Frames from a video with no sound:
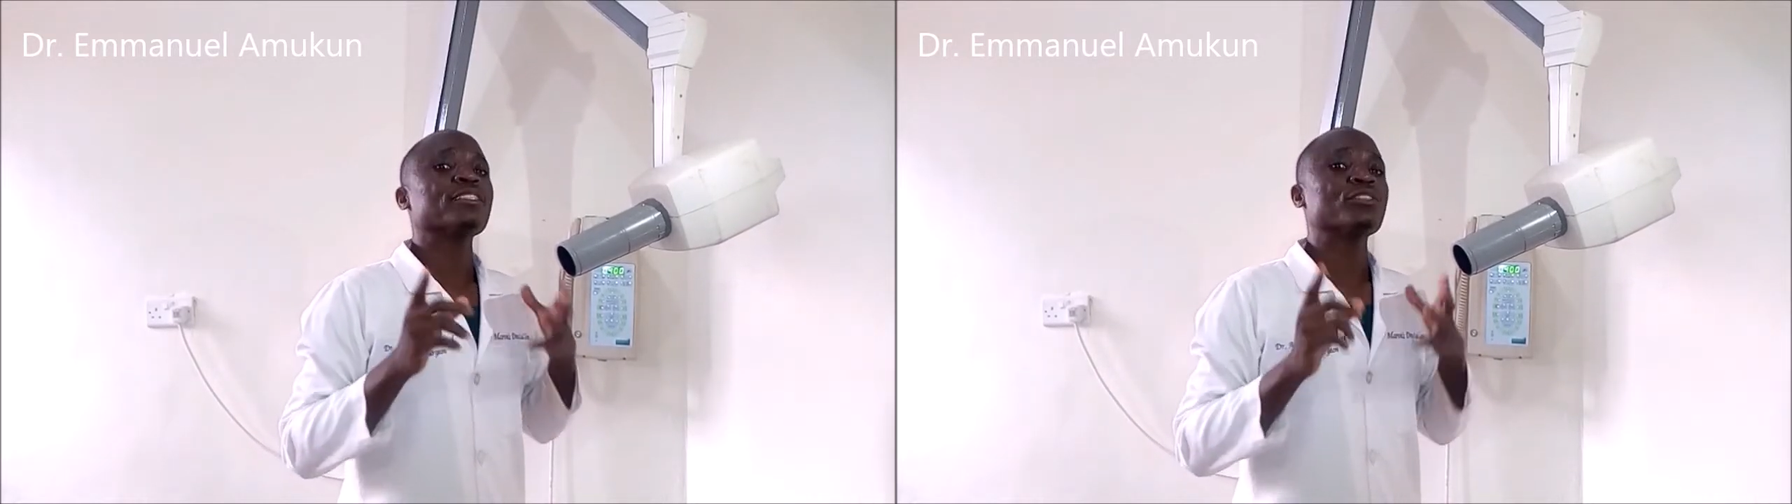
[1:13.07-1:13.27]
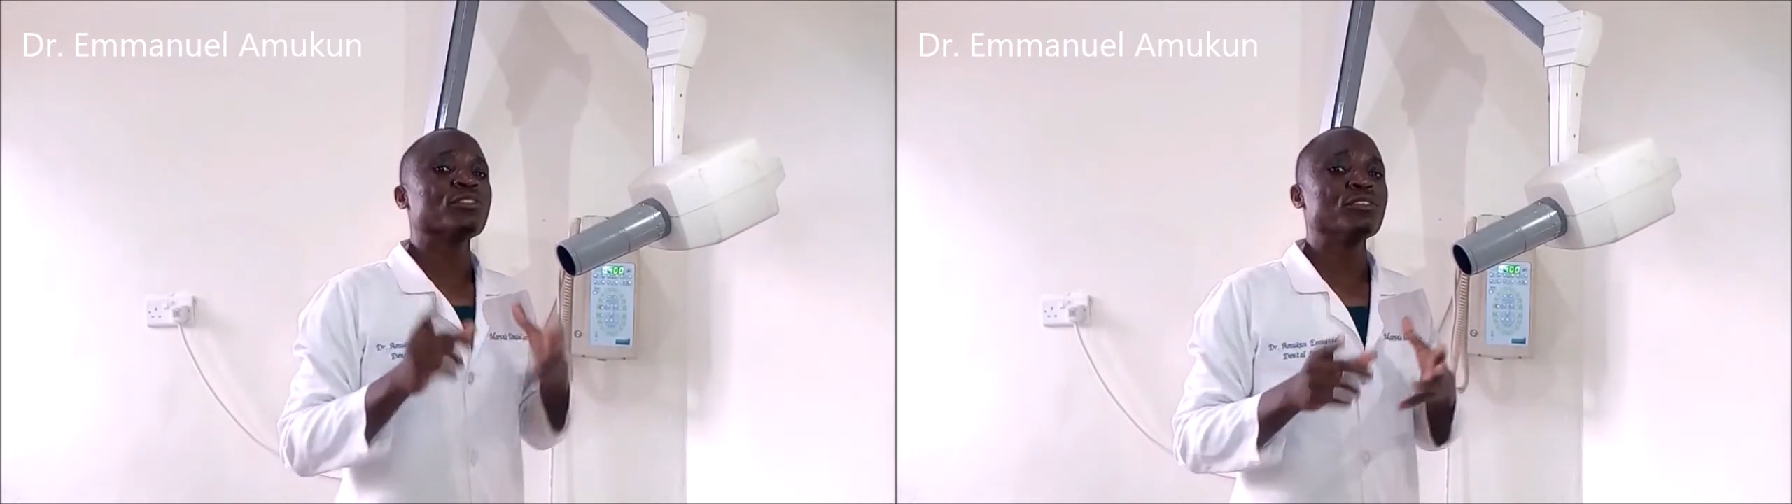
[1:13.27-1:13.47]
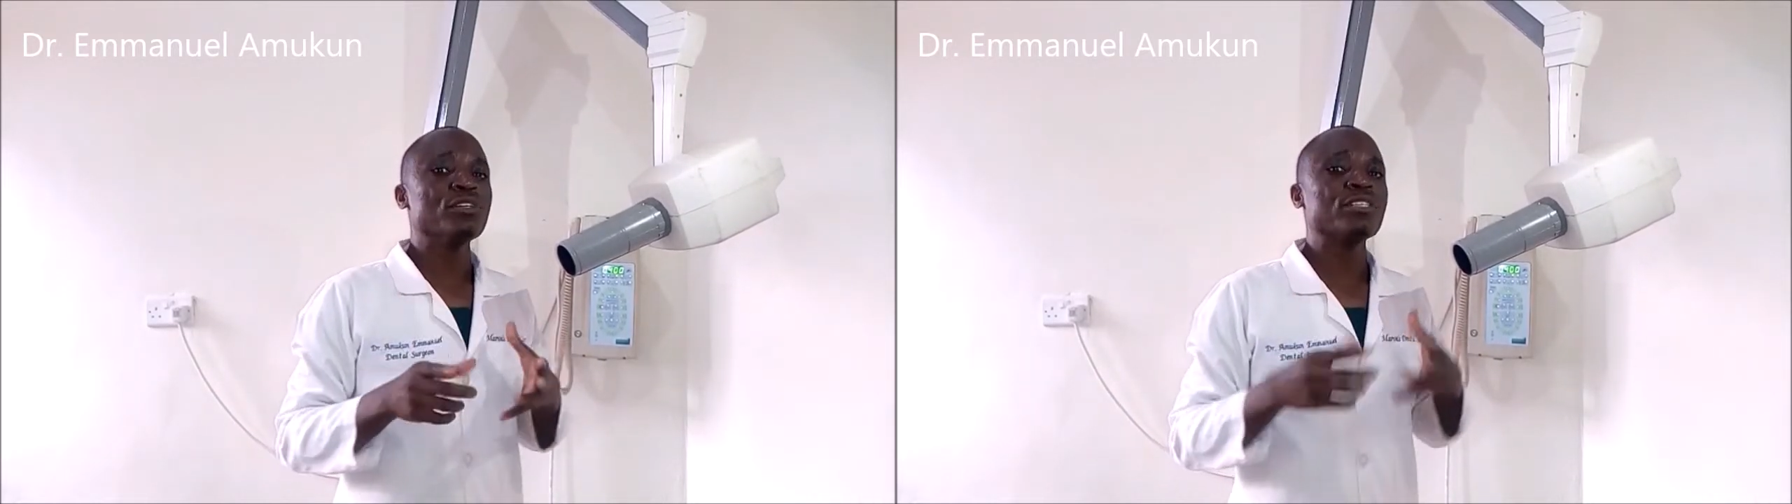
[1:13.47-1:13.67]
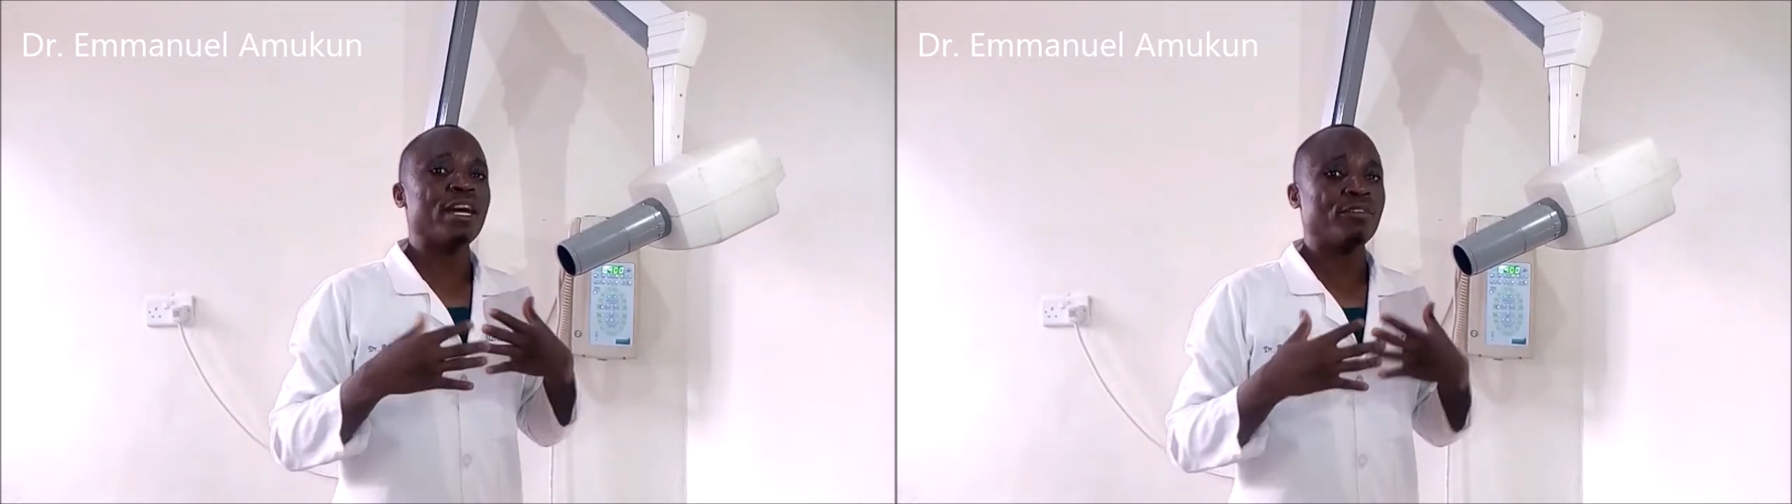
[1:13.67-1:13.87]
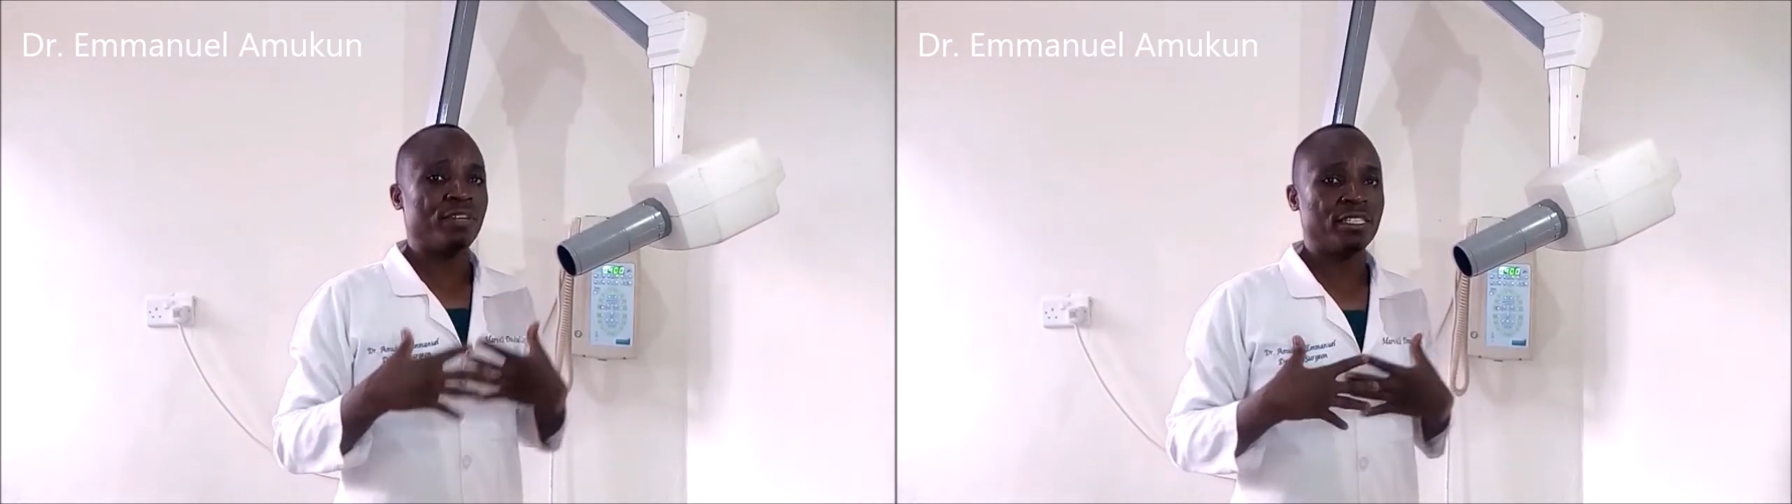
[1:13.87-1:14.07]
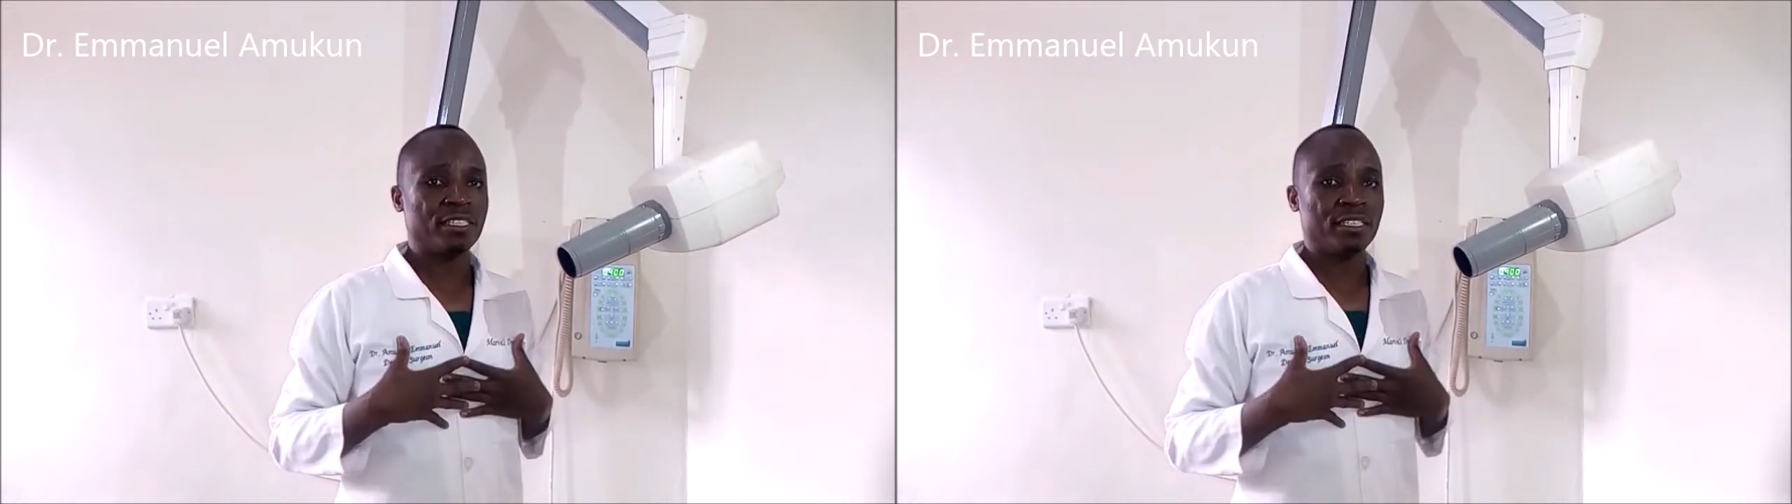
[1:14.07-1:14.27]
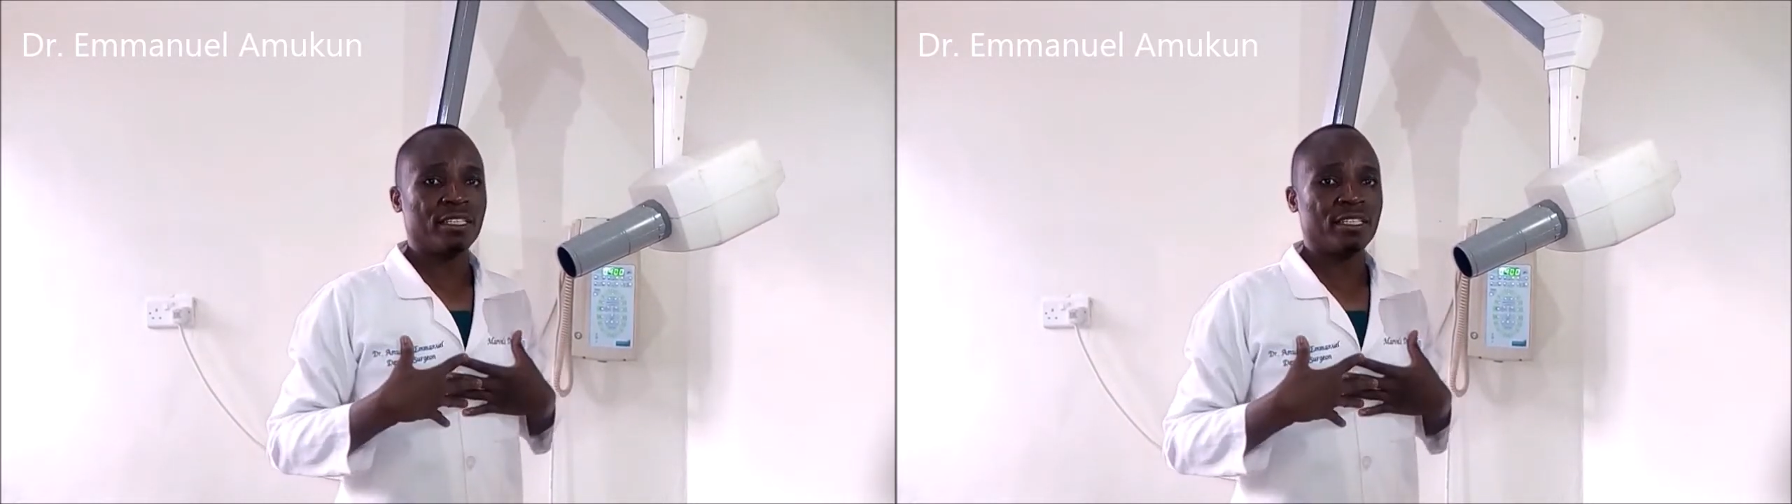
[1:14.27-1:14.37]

should not affect